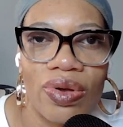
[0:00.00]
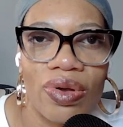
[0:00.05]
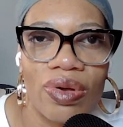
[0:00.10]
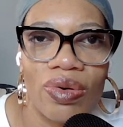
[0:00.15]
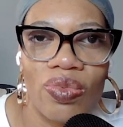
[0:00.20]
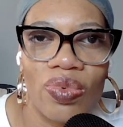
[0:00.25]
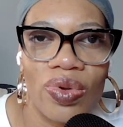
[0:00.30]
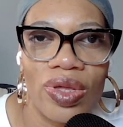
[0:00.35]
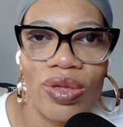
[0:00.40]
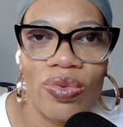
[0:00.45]

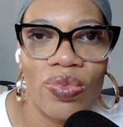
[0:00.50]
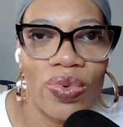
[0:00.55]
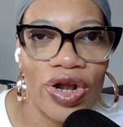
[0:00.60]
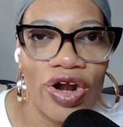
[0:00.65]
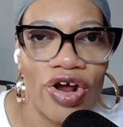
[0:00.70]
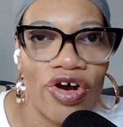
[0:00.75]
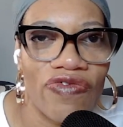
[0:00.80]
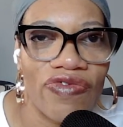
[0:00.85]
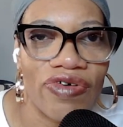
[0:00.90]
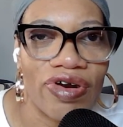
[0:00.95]
we went
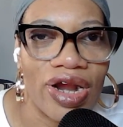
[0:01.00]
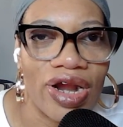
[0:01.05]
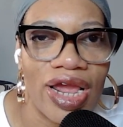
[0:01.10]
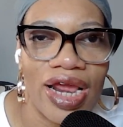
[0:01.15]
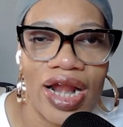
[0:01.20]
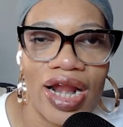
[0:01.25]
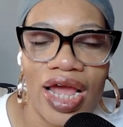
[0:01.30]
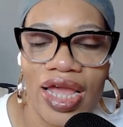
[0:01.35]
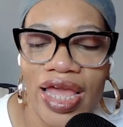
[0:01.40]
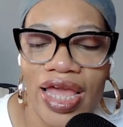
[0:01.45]
over,
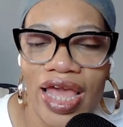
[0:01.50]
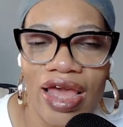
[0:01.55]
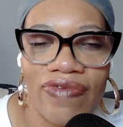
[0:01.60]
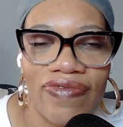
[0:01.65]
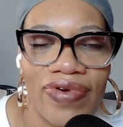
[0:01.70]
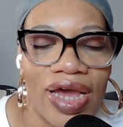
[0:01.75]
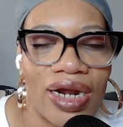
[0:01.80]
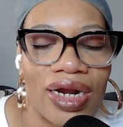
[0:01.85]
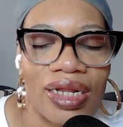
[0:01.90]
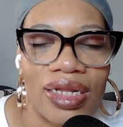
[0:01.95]
and I gave
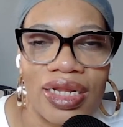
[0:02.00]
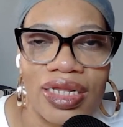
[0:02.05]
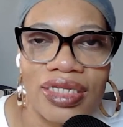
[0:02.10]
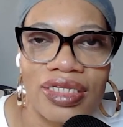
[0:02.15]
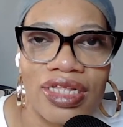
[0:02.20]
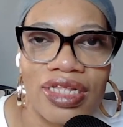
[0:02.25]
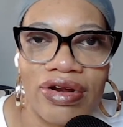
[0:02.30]
out a list